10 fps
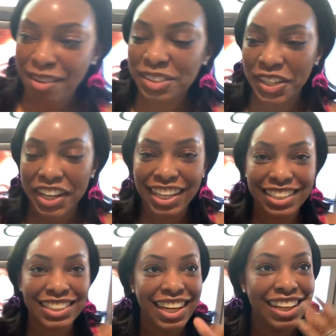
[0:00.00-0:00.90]
I'm sorry.
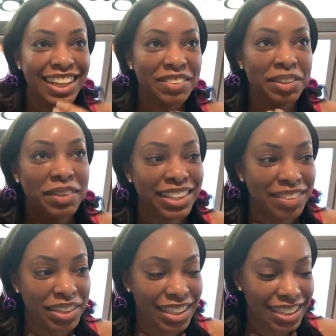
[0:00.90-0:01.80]
Just uh, let me
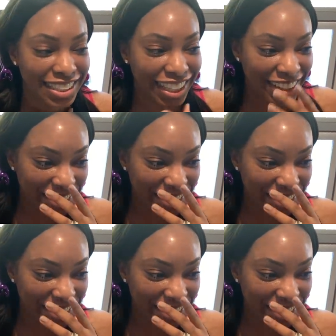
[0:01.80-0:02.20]
let me just get